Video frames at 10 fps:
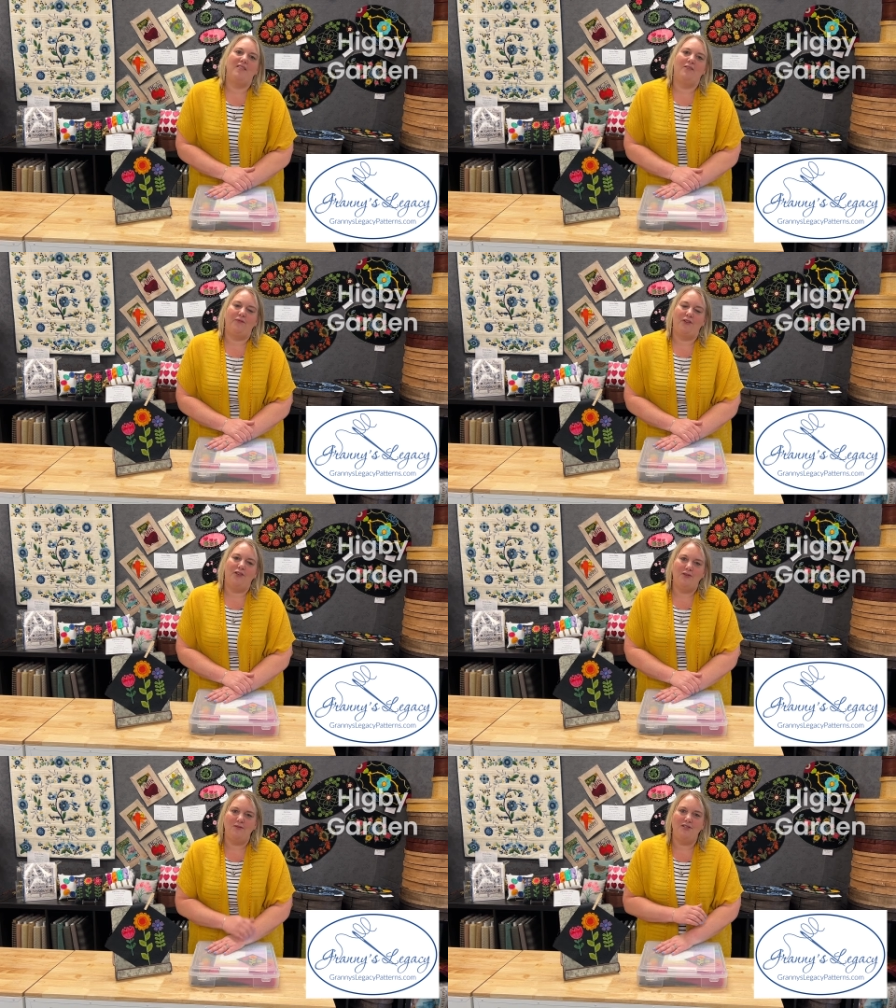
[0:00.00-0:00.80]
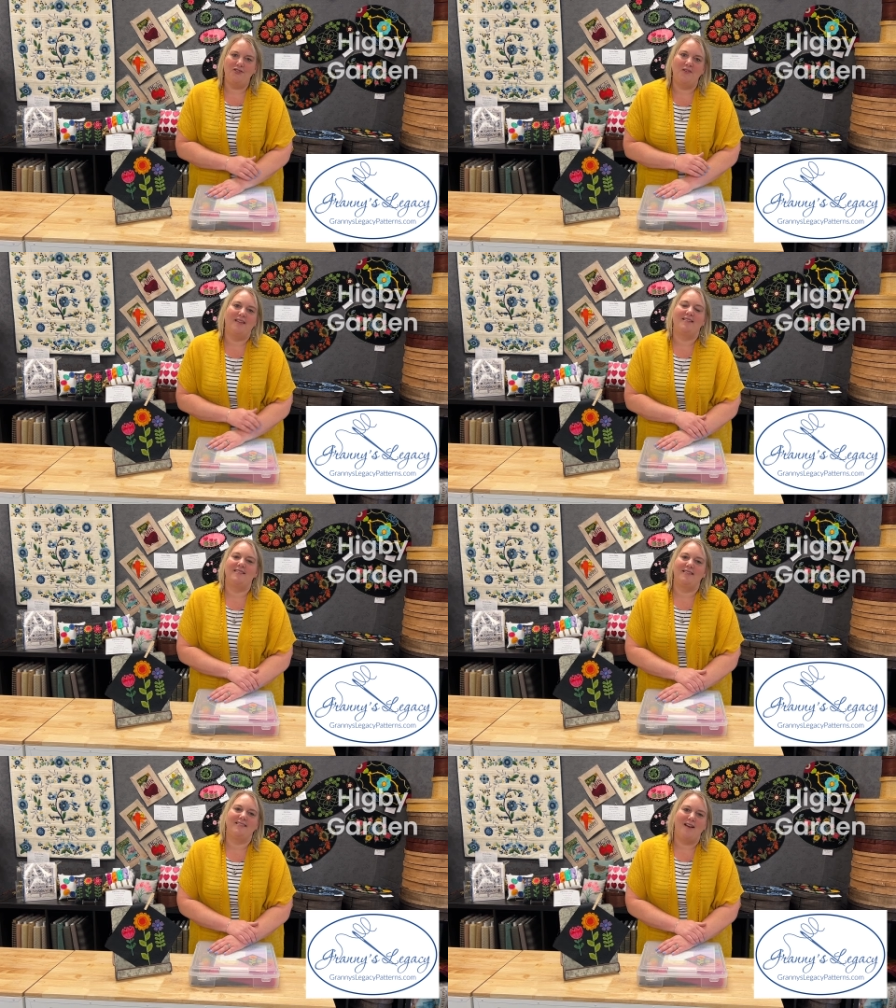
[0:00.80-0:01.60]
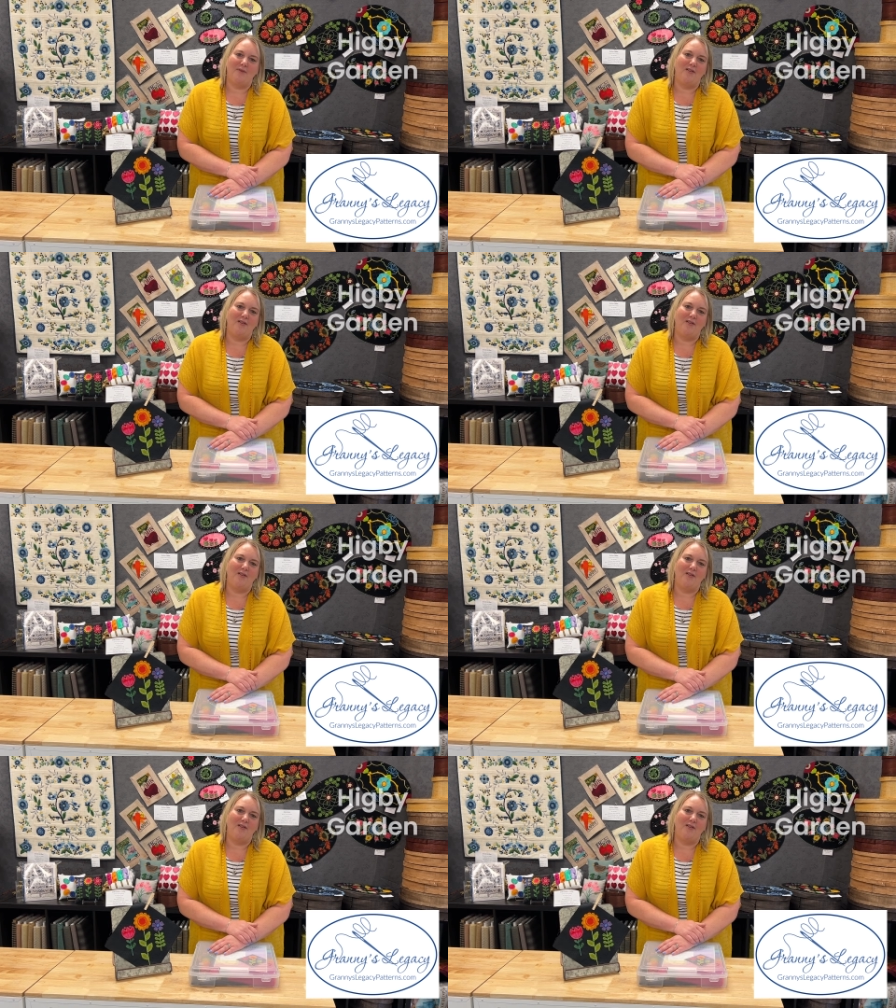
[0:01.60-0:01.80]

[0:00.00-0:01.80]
than for you to join us this summer.